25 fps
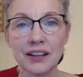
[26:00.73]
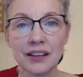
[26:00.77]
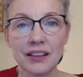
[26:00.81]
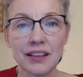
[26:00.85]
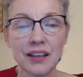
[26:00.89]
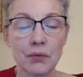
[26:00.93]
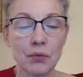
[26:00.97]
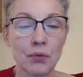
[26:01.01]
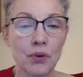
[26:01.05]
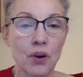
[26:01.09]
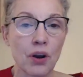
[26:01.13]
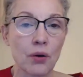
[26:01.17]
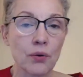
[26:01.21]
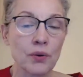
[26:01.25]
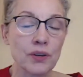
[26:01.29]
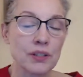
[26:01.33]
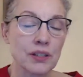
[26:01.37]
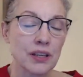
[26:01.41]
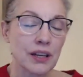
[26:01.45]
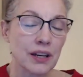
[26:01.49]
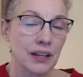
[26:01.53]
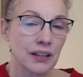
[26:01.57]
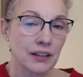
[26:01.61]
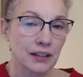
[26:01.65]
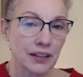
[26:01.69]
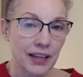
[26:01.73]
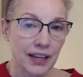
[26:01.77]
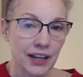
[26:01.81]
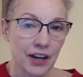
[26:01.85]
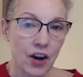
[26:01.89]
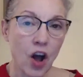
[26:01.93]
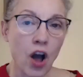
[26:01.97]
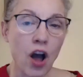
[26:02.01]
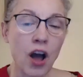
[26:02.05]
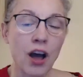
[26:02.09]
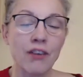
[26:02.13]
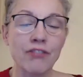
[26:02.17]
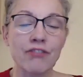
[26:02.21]
they were always getting laid
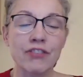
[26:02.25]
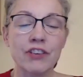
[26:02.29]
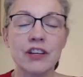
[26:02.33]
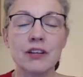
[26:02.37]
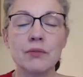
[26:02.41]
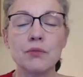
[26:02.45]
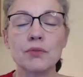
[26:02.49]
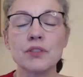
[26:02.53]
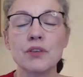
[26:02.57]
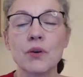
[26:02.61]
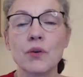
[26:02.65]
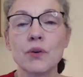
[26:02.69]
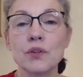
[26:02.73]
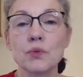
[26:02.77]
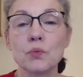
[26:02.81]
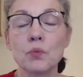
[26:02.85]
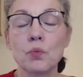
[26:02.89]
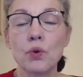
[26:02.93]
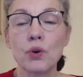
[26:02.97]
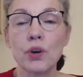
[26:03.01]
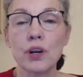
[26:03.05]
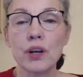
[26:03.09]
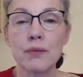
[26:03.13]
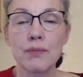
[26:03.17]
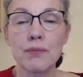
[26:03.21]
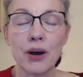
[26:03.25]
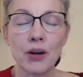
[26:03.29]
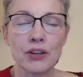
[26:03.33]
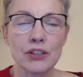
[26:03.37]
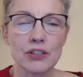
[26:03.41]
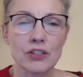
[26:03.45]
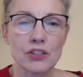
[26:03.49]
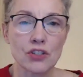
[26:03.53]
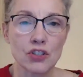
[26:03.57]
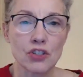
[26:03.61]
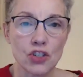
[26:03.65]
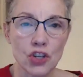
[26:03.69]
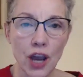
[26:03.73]
off and he was always worried about
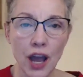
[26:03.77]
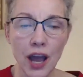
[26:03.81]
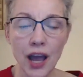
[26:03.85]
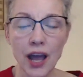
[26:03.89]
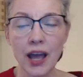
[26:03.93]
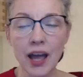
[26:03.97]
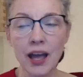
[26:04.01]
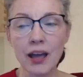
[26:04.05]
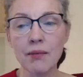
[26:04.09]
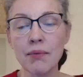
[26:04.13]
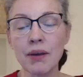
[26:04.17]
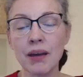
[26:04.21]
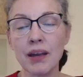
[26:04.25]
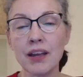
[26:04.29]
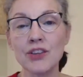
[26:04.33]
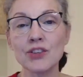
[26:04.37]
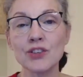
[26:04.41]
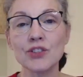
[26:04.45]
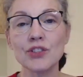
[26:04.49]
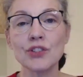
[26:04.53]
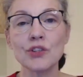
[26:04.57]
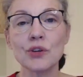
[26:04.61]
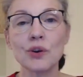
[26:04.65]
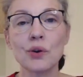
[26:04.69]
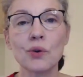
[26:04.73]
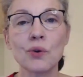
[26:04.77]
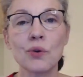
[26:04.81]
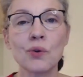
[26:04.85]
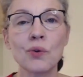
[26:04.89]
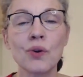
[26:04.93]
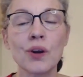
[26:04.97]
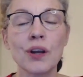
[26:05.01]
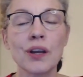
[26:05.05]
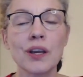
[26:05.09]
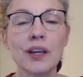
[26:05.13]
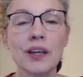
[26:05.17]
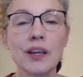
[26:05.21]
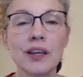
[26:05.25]
his job and
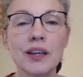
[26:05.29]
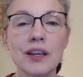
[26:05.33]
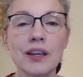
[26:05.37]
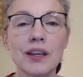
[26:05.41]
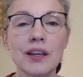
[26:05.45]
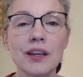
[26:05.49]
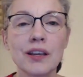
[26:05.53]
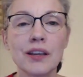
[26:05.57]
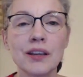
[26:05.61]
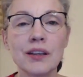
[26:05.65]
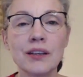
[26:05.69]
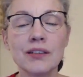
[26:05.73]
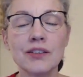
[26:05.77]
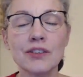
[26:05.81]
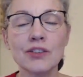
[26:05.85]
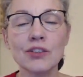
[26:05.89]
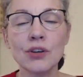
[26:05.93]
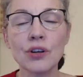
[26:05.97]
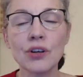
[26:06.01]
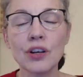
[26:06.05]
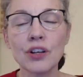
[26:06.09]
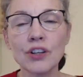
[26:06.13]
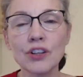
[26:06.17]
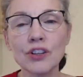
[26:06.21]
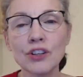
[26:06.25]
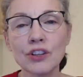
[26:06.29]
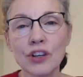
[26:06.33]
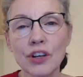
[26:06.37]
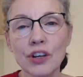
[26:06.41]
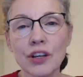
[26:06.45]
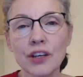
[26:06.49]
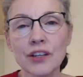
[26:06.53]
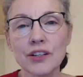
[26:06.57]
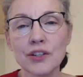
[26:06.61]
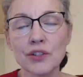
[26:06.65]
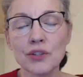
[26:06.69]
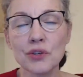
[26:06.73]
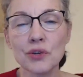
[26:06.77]
so he took a look
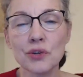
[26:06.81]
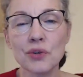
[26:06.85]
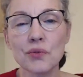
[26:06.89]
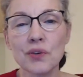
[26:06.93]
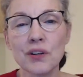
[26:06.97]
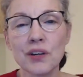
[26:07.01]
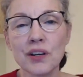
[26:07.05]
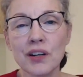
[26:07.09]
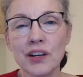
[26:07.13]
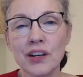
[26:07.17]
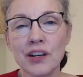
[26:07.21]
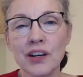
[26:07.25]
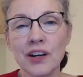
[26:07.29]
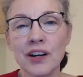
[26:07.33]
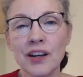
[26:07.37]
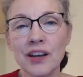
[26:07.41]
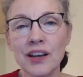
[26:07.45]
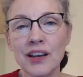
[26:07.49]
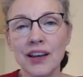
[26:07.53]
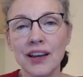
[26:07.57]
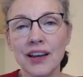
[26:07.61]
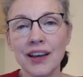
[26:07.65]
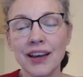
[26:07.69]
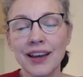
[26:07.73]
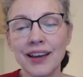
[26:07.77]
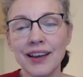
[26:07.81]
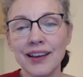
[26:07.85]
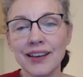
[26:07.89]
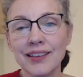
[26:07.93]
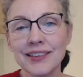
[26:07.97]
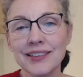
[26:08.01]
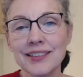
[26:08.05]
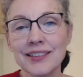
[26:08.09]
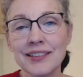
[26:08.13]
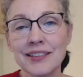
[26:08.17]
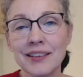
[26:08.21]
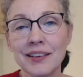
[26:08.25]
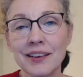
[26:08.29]
at his career
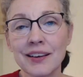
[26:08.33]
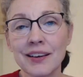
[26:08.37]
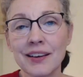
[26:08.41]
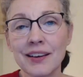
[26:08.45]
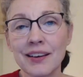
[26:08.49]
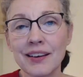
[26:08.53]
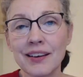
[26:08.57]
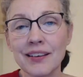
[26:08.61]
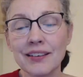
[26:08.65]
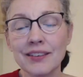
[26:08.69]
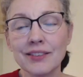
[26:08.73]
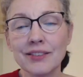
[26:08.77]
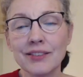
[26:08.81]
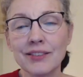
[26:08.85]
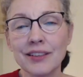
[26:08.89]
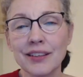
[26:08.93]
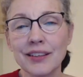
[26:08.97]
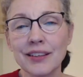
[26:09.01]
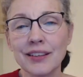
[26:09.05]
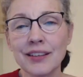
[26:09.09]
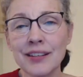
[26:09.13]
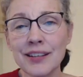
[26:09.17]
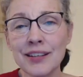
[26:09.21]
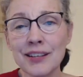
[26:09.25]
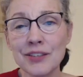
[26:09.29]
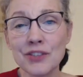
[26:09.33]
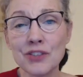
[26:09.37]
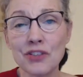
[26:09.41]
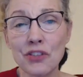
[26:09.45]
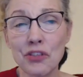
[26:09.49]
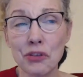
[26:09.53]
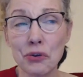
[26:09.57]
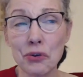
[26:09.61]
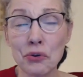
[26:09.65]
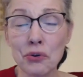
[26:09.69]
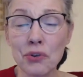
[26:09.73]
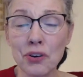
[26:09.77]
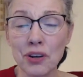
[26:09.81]
and in his
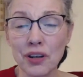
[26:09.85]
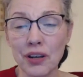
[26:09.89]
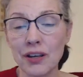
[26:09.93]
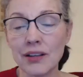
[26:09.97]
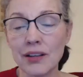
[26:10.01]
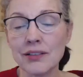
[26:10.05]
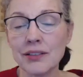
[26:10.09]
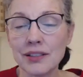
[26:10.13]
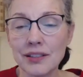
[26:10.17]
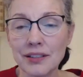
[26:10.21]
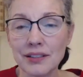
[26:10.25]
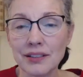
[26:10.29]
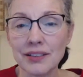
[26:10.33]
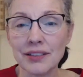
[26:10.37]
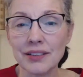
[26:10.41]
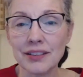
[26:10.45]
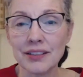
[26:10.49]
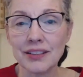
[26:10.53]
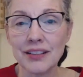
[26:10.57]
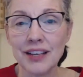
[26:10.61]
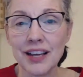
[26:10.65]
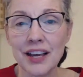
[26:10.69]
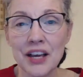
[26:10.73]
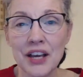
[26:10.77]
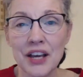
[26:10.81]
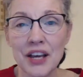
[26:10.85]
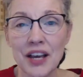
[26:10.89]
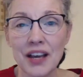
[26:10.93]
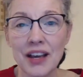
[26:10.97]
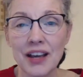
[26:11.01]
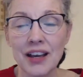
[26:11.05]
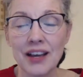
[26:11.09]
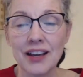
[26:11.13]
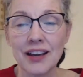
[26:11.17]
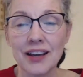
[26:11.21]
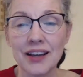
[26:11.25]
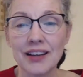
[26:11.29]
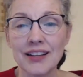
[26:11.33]
30s
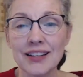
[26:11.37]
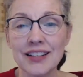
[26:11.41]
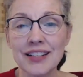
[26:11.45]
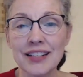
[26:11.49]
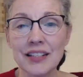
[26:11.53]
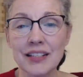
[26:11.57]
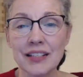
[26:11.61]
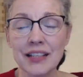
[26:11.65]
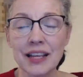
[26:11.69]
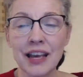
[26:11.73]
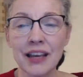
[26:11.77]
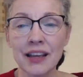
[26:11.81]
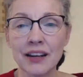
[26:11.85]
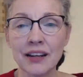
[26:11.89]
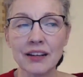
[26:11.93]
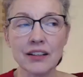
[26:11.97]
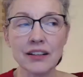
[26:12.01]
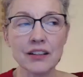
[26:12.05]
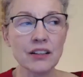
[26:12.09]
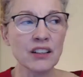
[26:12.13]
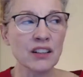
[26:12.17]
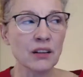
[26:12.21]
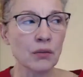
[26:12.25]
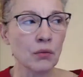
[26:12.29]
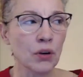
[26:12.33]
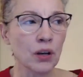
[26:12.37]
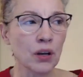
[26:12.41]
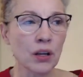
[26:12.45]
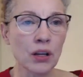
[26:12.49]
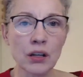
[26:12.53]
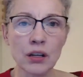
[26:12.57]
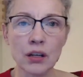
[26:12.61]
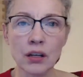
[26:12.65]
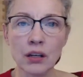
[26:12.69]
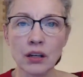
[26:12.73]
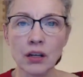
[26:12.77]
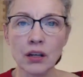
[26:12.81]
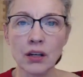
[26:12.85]
decided, you know
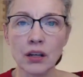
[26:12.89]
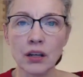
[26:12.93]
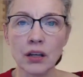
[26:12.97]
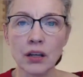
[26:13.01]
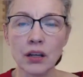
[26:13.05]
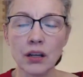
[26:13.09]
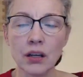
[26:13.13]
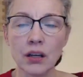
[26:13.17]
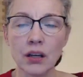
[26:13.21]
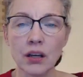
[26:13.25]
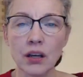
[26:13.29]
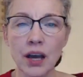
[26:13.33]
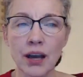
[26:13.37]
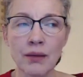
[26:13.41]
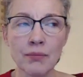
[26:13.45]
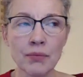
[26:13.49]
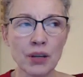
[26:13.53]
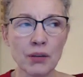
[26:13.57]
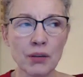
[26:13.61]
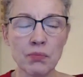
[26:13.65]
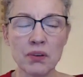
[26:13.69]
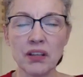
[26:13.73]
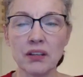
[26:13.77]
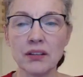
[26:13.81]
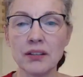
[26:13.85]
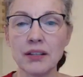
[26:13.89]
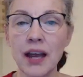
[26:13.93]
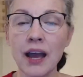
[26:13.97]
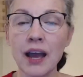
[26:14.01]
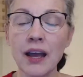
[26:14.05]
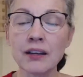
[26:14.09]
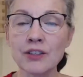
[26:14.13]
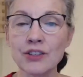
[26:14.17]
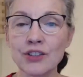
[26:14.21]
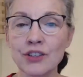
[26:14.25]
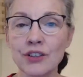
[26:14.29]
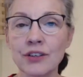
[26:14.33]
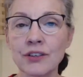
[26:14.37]
what? I'm going to be a
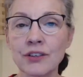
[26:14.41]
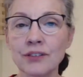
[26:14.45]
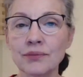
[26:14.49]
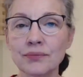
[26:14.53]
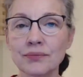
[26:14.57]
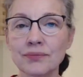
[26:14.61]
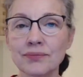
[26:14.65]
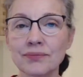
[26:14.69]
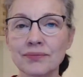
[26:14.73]
doctor.